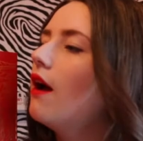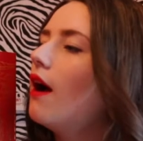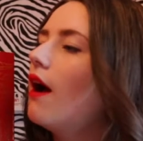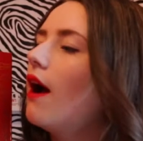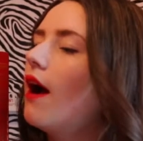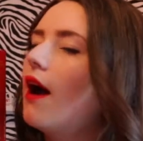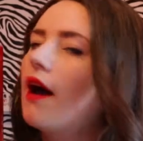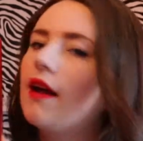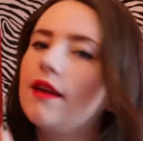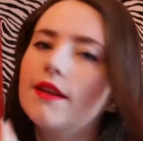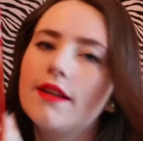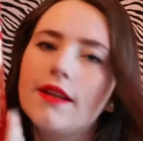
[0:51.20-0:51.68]

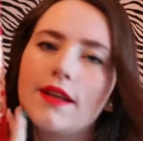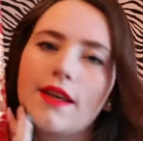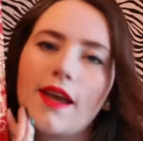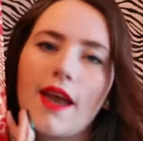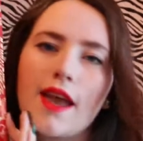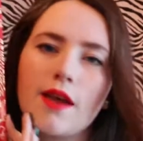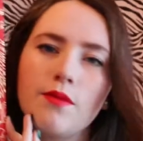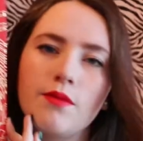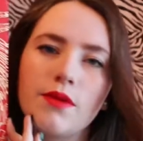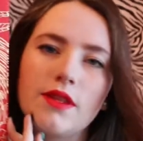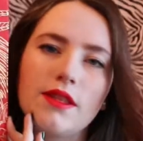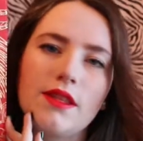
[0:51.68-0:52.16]
And it
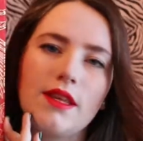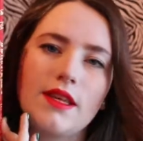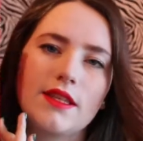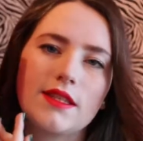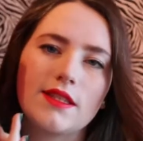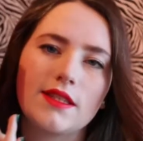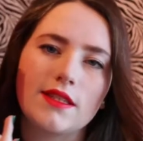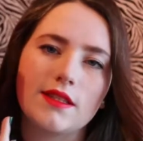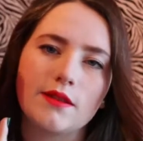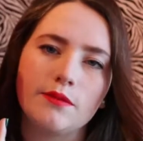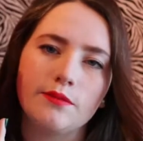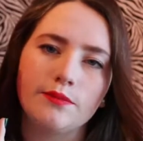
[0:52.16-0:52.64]
came in
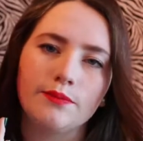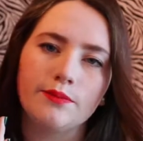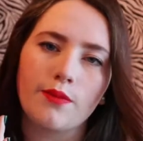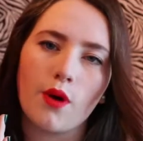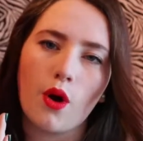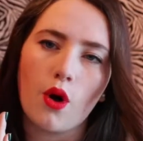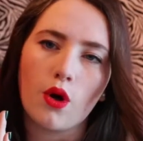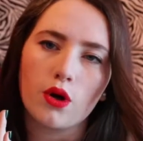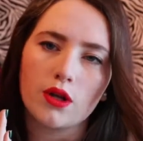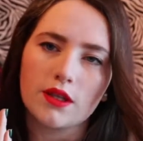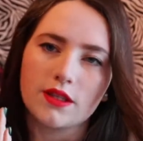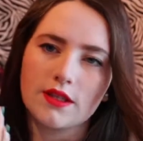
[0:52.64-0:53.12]
this
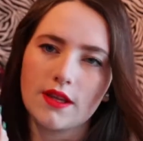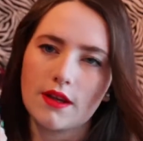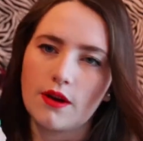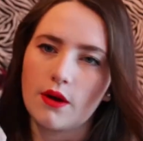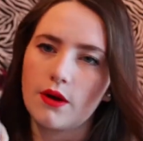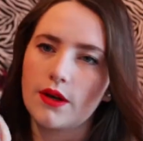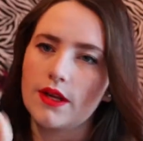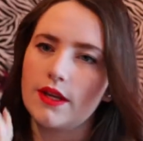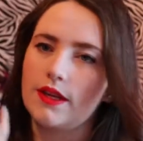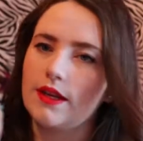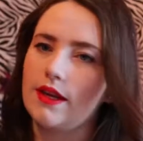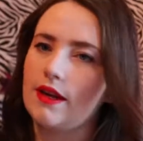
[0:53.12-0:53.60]
box. They're
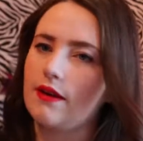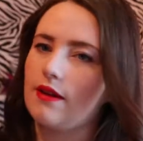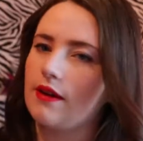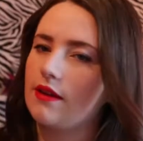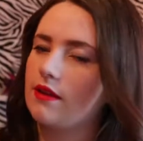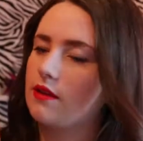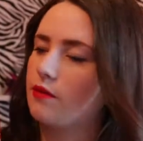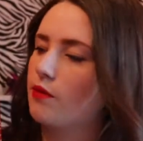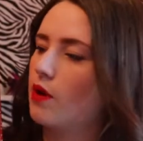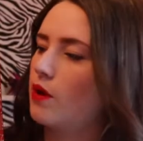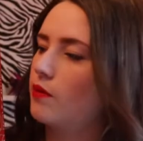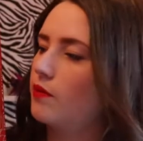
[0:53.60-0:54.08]
not in here
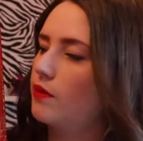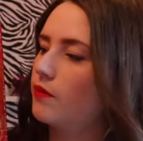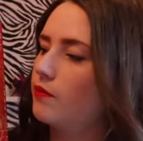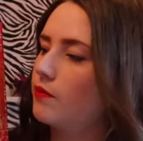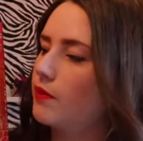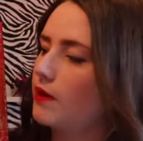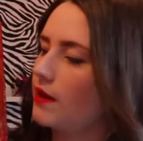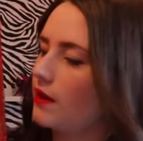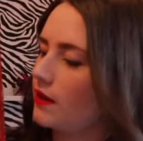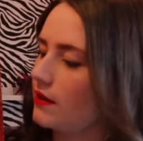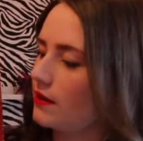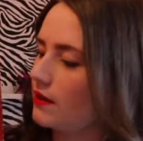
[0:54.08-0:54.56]
at the moment
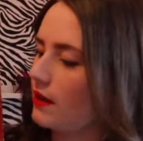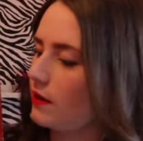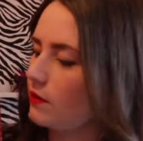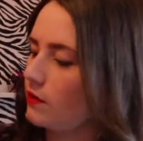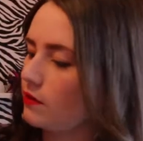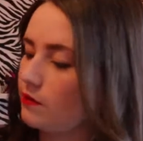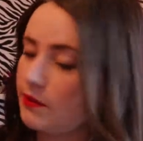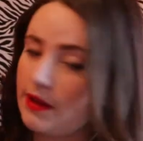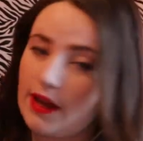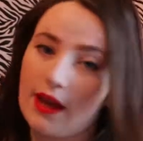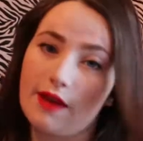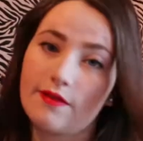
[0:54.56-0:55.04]
because that
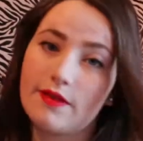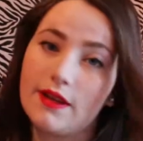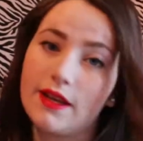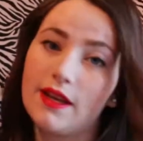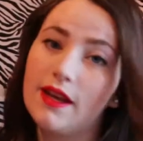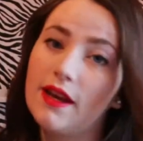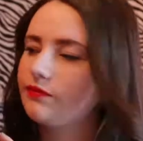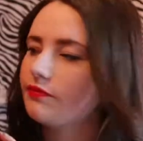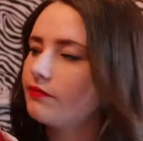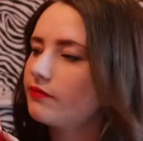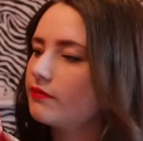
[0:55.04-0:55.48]
would be heavy.